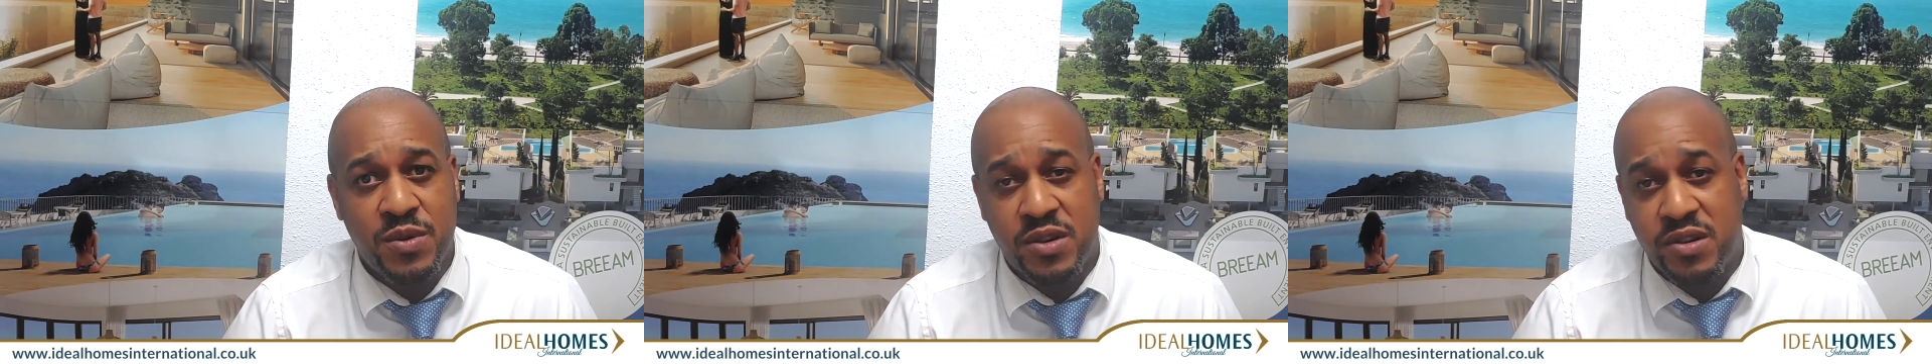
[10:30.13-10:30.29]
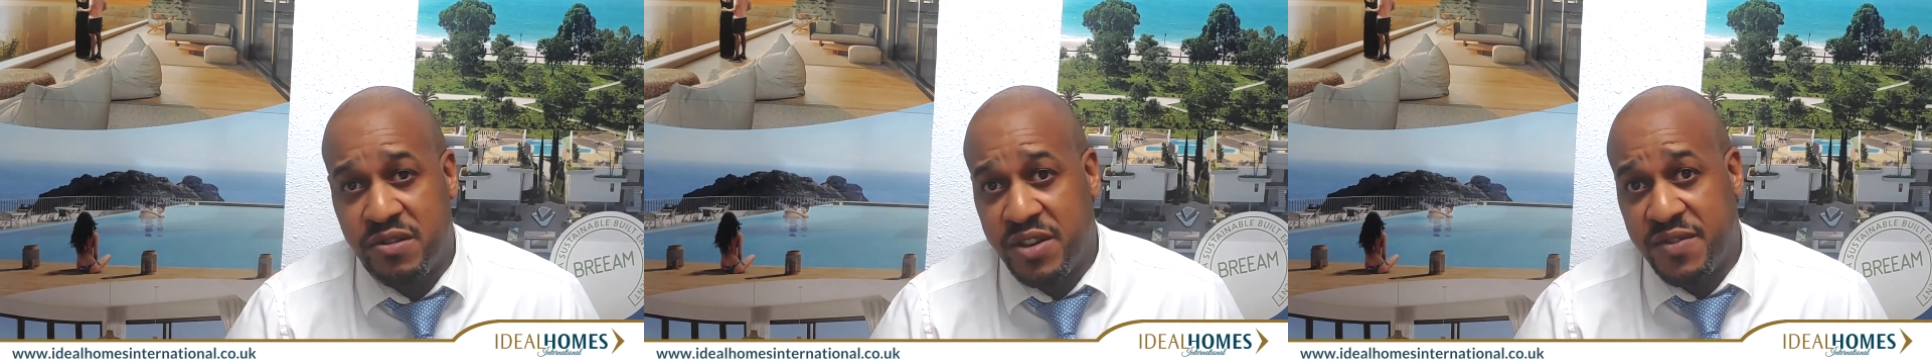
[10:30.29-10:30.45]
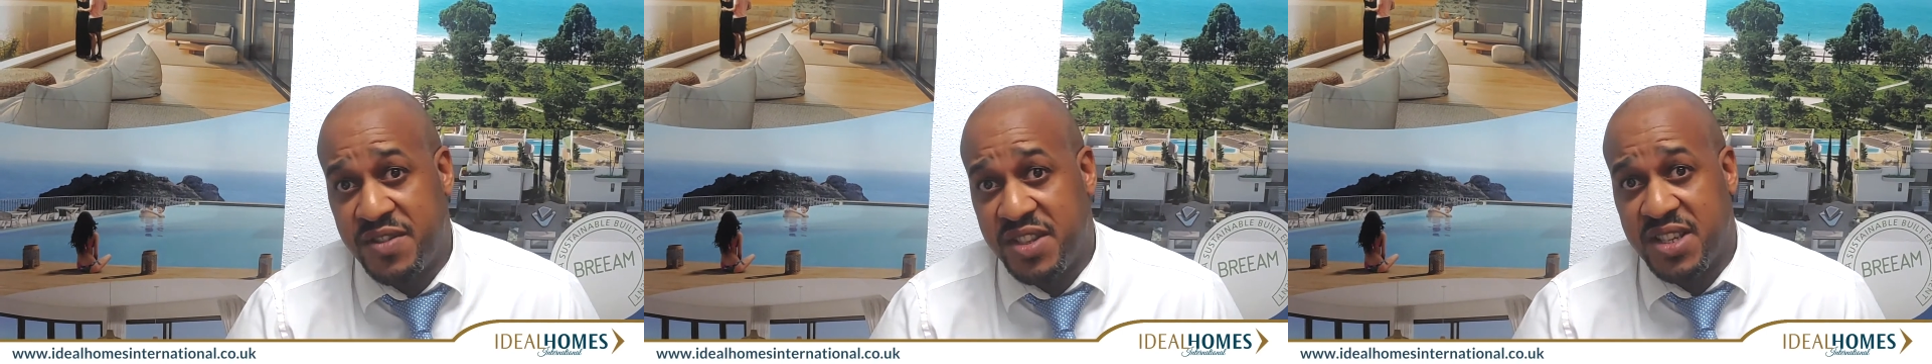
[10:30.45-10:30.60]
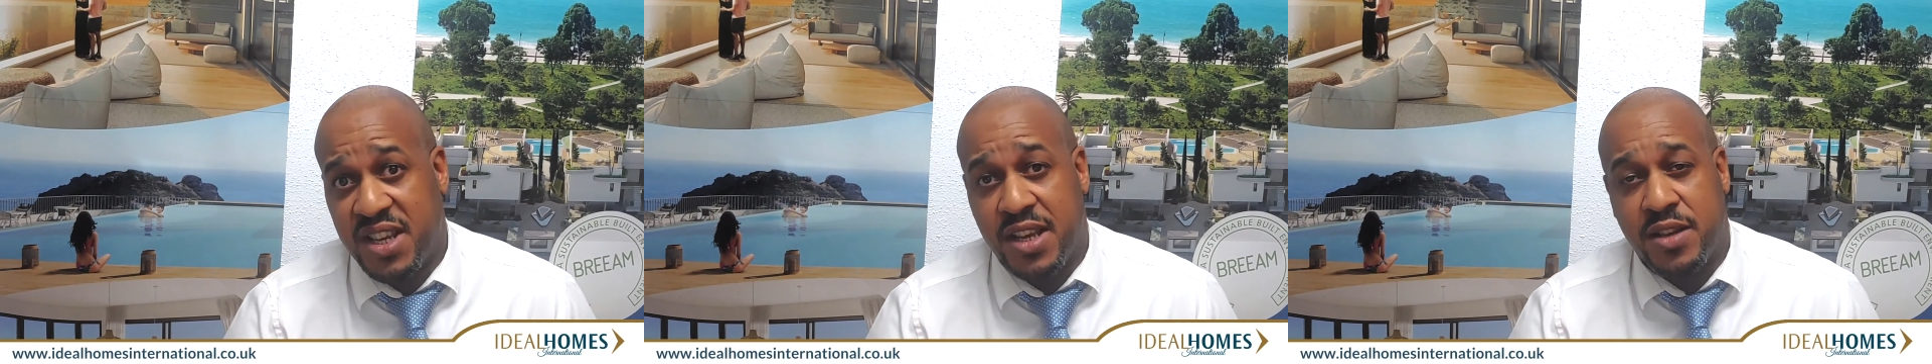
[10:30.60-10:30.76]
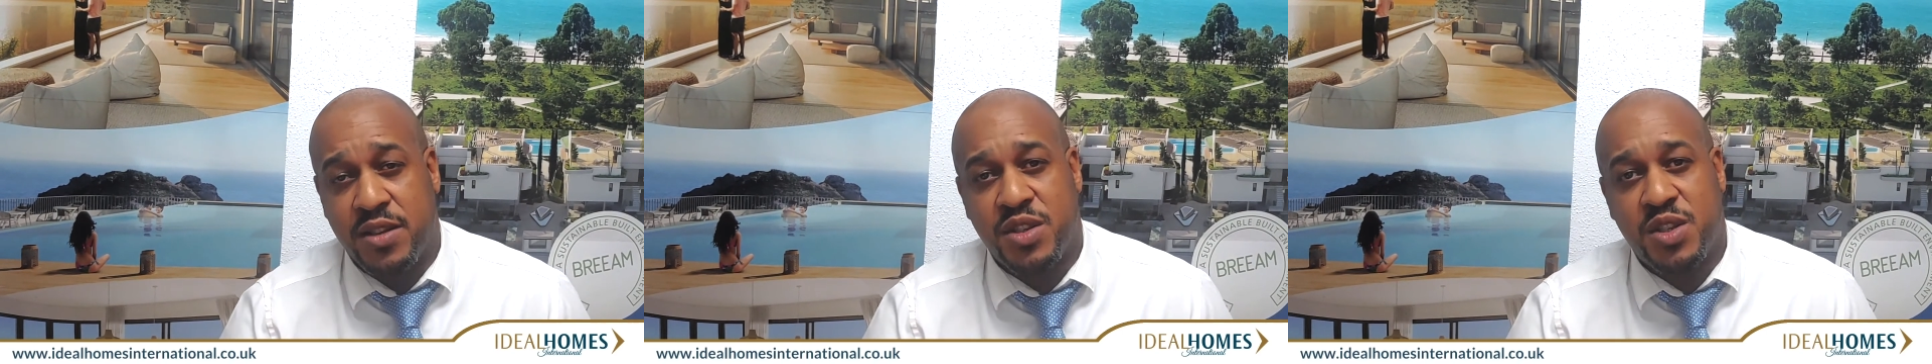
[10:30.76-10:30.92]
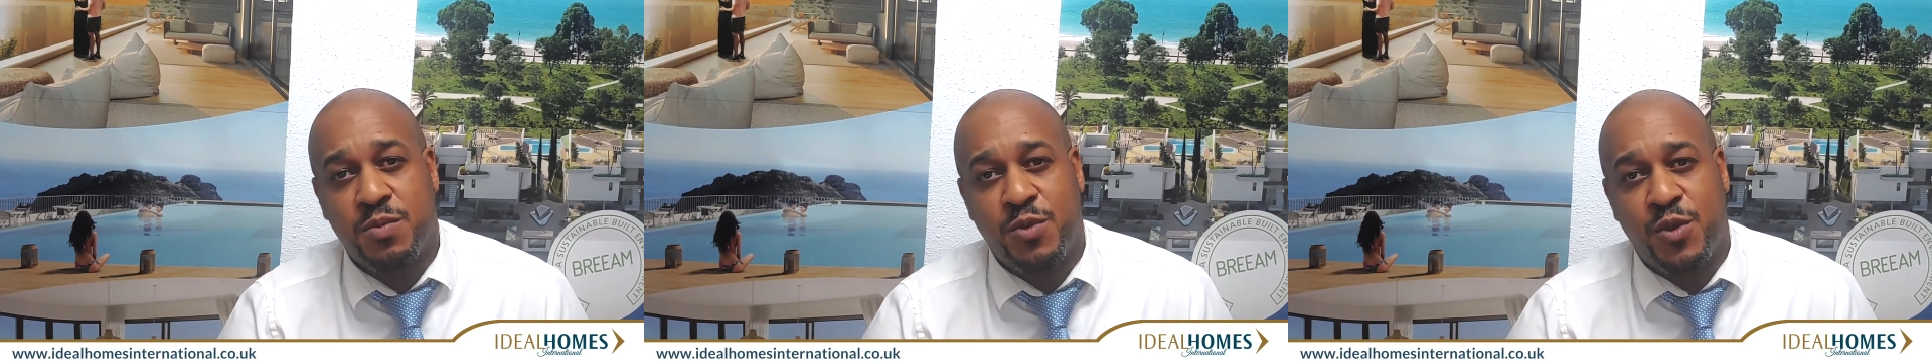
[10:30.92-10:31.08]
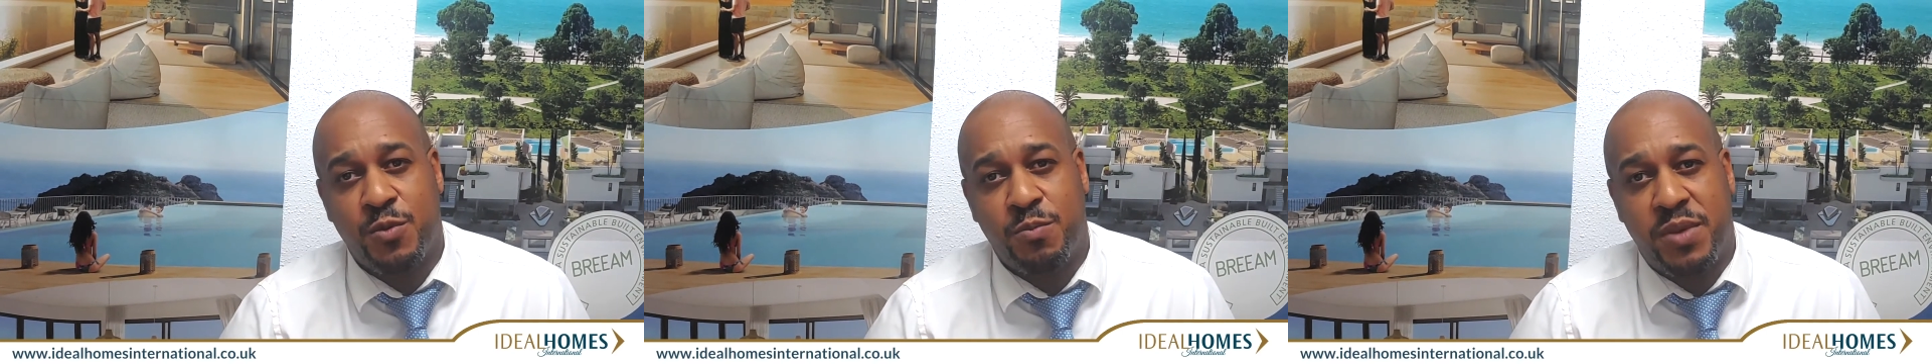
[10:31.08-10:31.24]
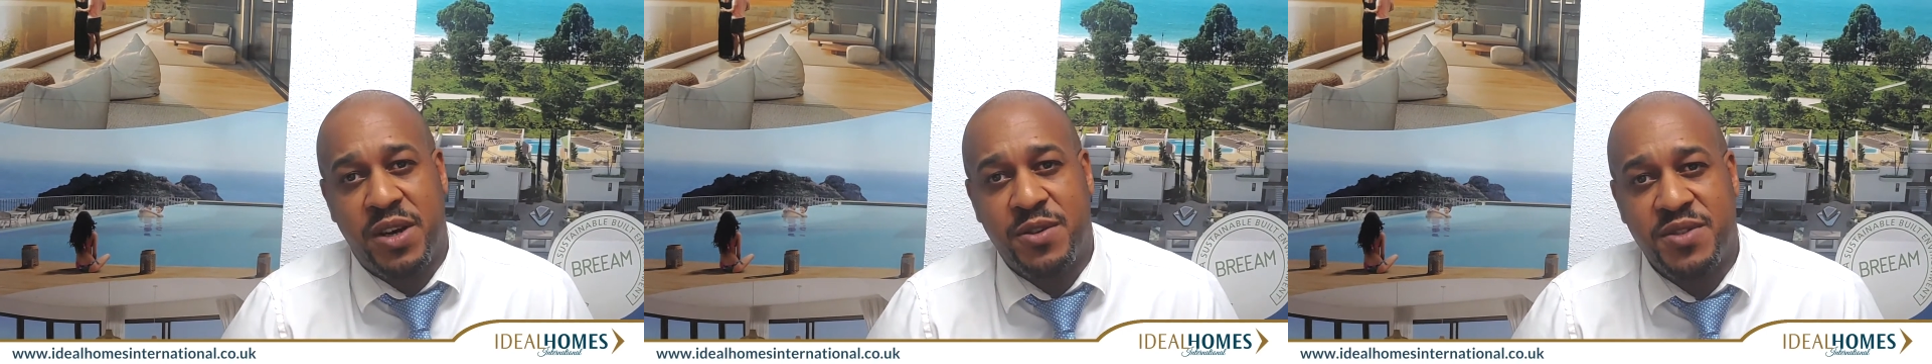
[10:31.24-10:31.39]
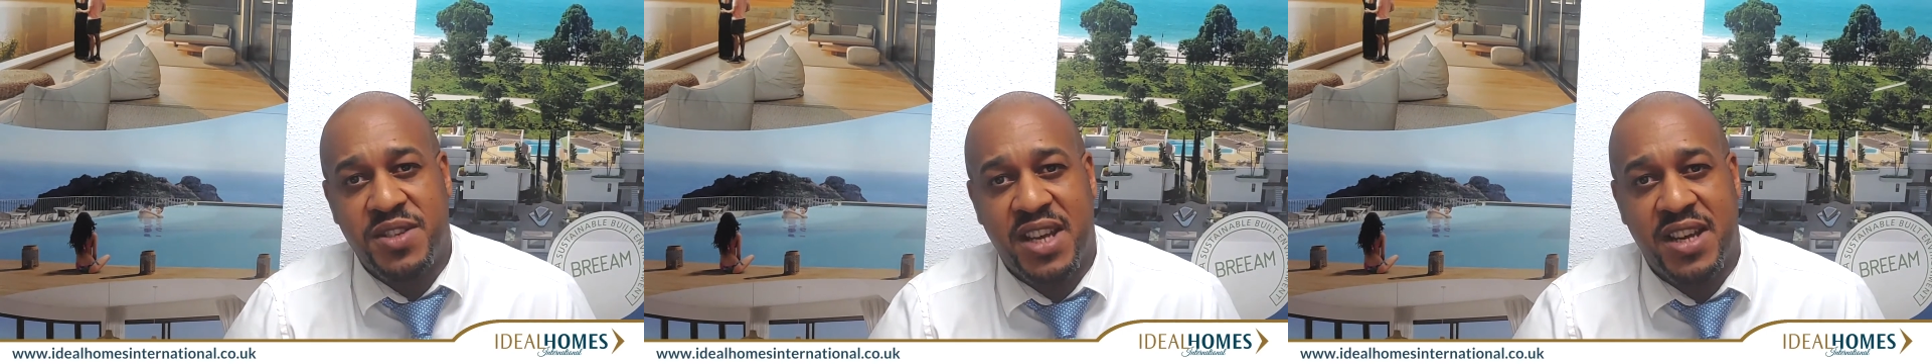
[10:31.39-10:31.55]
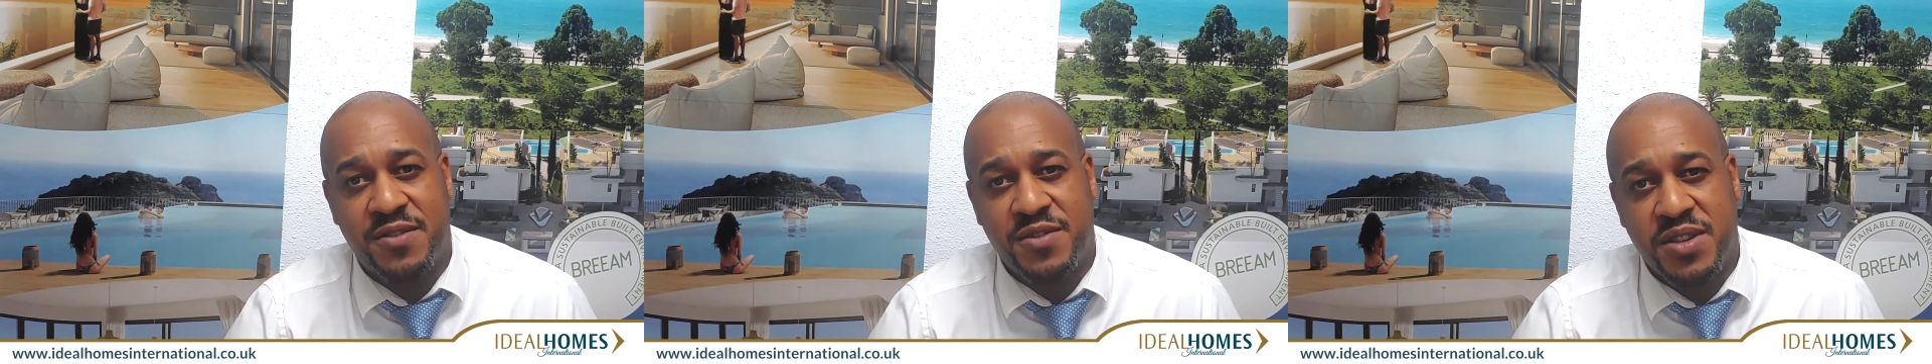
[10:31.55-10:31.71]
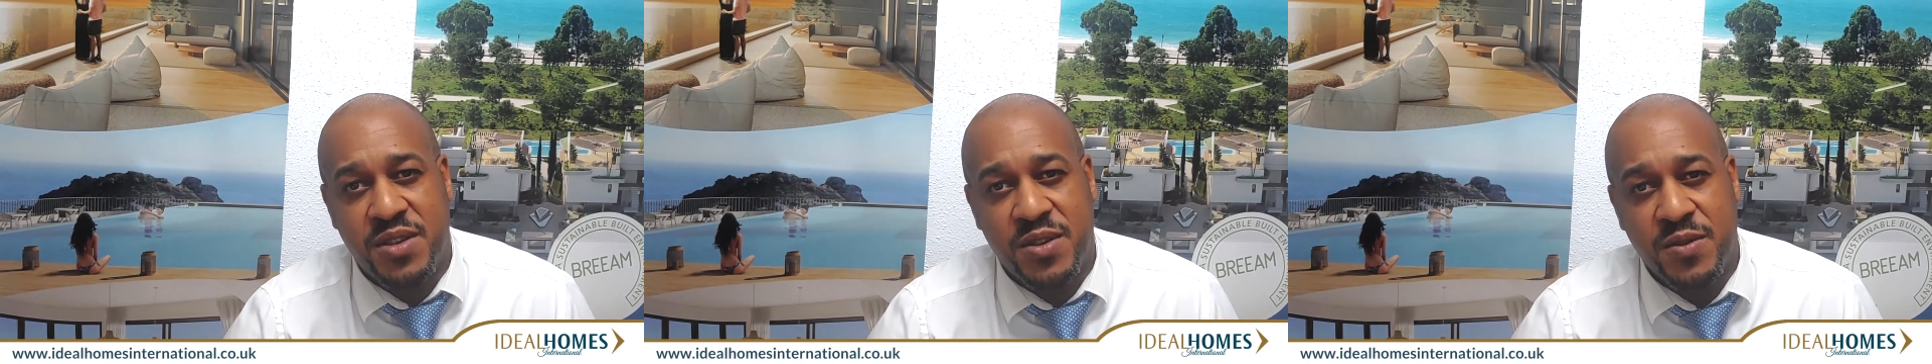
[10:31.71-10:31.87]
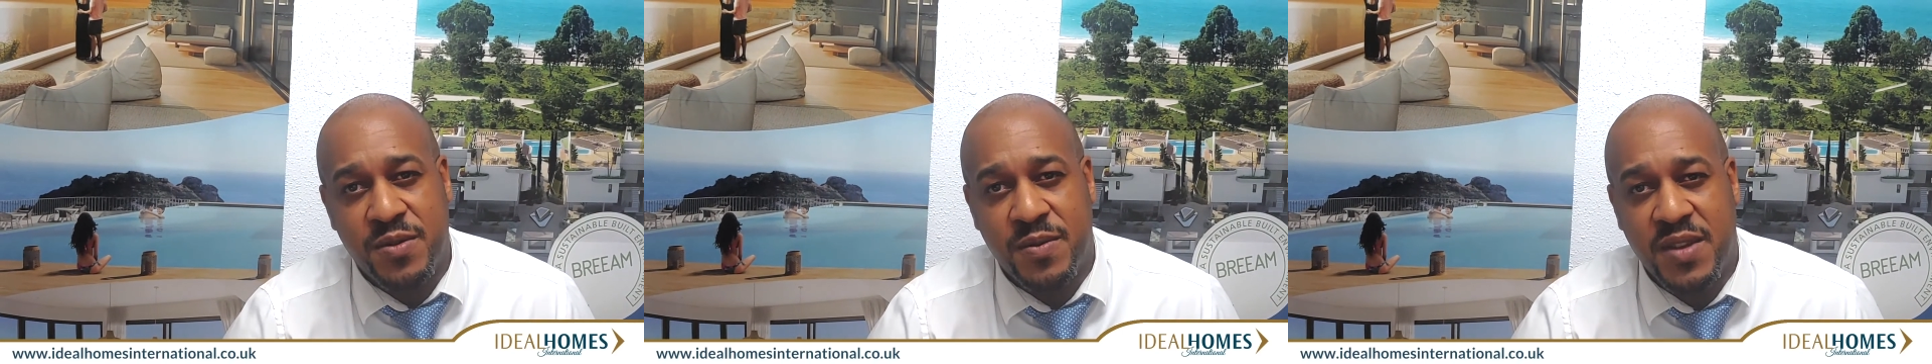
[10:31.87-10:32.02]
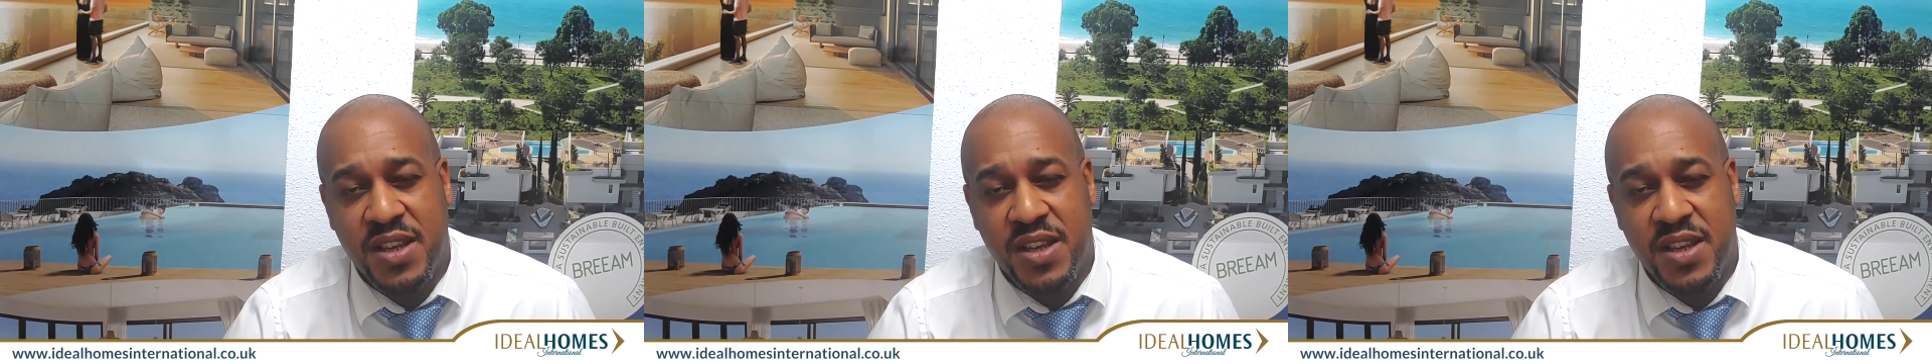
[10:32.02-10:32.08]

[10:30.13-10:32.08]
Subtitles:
or even take a small boat out to.